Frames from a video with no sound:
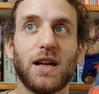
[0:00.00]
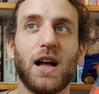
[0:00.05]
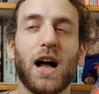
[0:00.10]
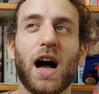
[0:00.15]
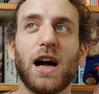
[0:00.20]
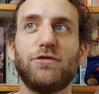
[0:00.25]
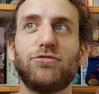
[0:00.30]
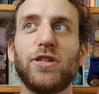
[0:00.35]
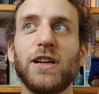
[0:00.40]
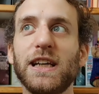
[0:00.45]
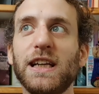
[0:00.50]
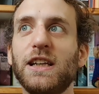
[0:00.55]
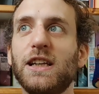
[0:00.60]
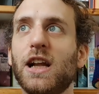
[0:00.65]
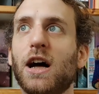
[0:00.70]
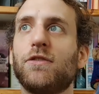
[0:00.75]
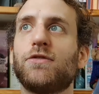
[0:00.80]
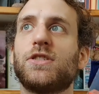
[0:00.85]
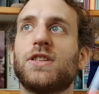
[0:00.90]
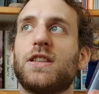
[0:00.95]

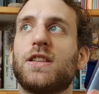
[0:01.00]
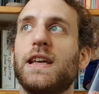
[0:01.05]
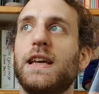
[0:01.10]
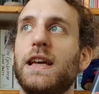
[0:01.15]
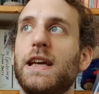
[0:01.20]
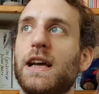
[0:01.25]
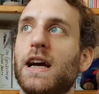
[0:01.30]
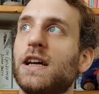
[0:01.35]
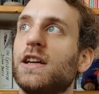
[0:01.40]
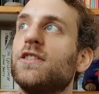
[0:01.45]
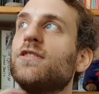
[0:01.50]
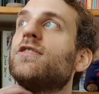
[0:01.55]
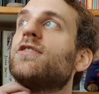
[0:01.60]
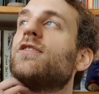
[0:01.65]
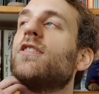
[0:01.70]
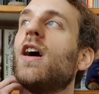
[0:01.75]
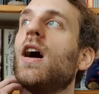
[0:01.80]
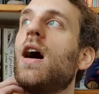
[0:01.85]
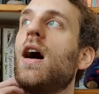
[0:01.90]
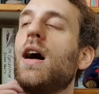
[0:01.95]
the kind of
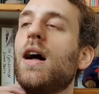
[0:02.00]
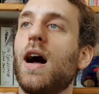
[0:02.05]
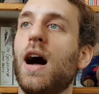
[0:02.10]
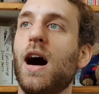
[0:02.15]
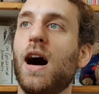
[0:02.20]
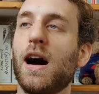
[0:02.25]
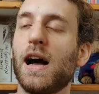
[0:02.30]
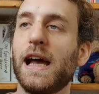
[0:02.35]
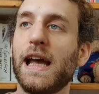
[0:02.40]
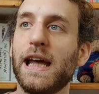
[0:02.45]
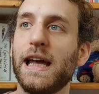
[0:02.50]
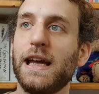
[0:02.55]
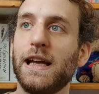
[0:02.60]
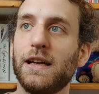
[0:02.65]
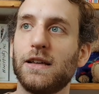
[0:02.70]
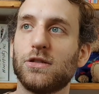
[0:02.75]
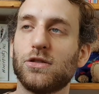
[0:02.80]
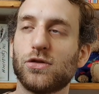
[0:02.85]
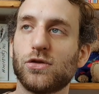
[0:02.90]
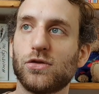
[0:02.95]

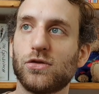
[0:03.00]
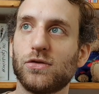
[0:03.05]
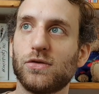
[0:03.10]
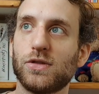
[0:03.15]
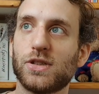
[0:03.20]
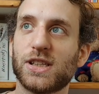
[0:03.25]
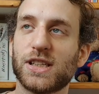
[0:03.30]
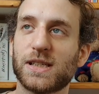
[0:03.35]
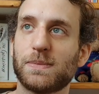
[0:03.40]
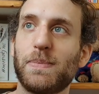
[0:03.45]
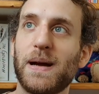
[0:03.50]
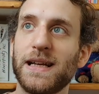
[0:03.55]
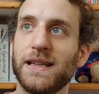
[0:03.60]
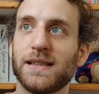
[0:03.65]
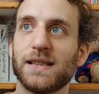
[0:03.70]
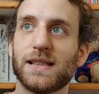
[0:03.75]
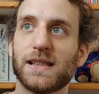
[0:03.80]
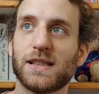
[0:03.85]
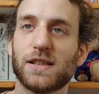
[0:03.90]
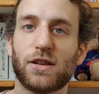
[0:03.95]
high
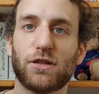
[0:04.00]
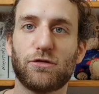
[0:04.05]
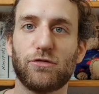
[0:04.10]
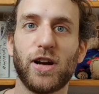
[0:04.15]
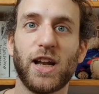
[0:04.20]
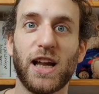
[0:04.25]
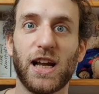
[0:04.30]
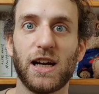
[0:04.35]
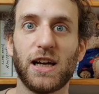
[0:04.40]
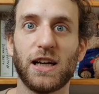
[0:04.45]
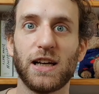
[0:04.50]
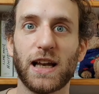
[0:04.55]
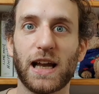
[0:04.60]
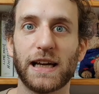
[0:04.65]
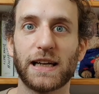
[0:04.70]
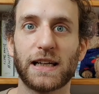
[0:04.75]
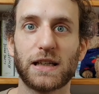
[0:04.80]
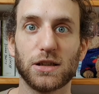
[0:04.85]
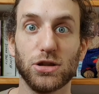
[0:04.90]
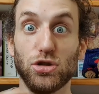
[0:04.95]
suspense thriller,
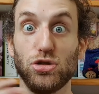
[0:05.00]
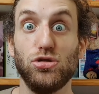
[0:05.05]
like,